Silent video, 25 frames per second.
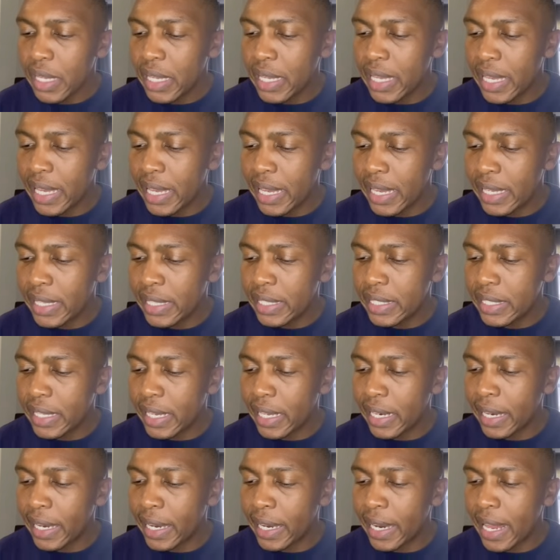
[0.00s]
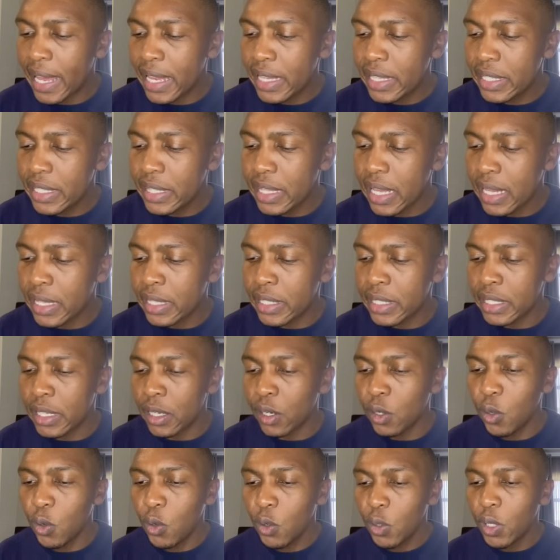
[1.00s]
is less than
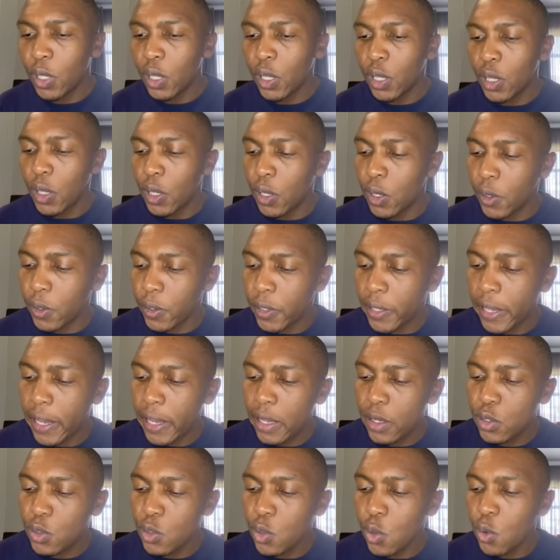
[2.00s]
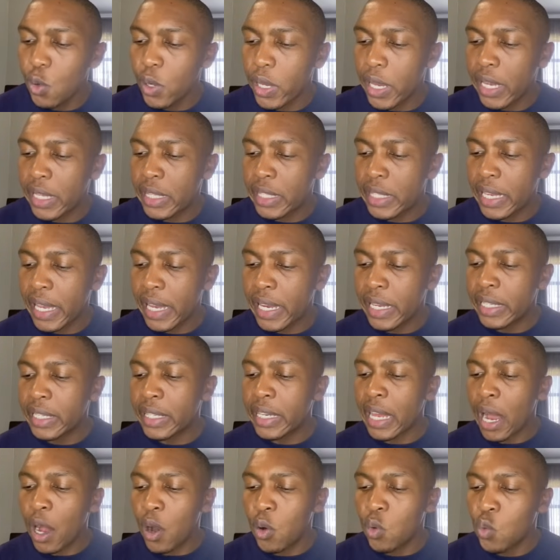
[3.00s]
0, okay, so it's a
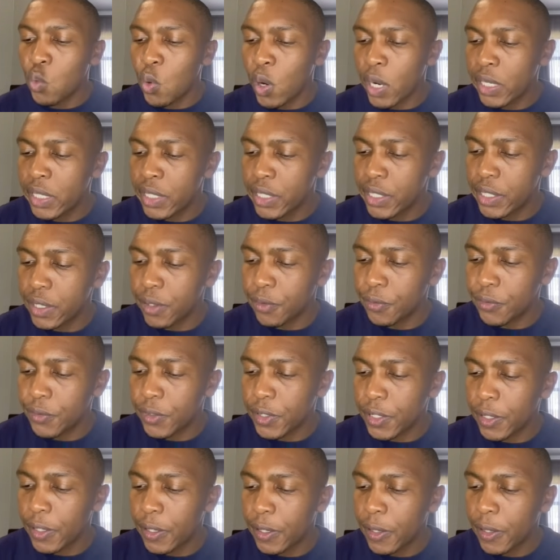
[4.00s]
downward shift.